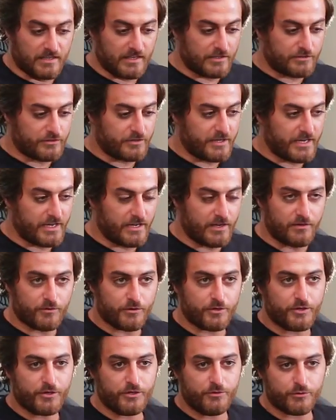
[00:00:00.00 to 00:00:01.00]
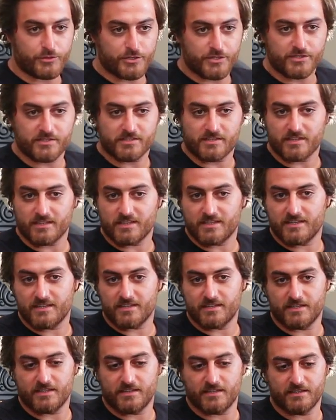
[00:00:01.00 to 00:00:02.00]
Yeah, today we're good. We're just
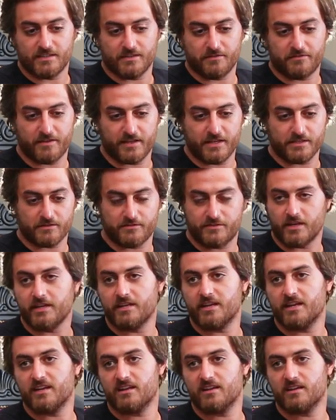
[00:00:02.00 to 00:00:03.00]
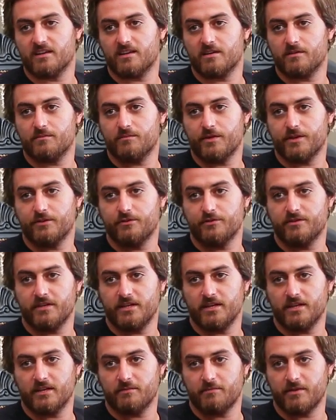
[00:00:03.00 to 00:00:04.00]
in the phase of signing my new
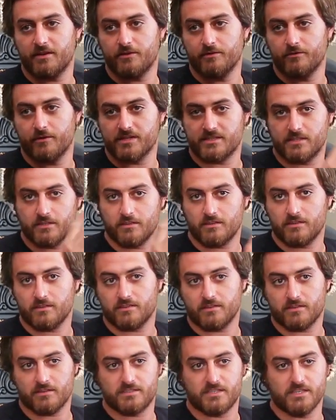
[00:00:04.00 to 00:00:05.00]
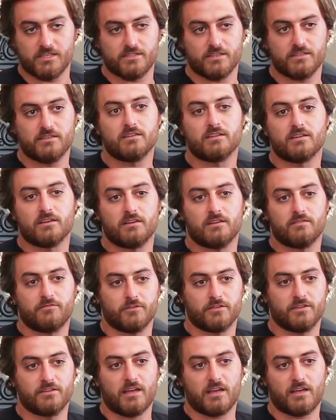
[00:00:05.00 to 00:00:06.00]
deal and my new racing season
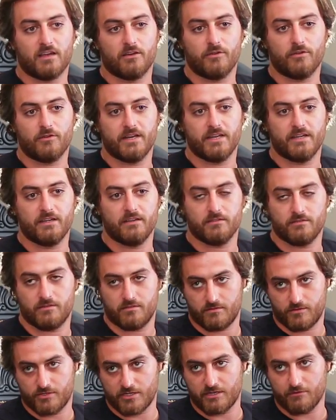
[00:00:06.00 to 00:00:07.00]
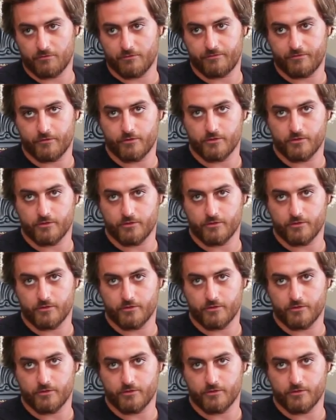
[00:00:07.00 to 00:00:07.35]
for the Dakar Rally on January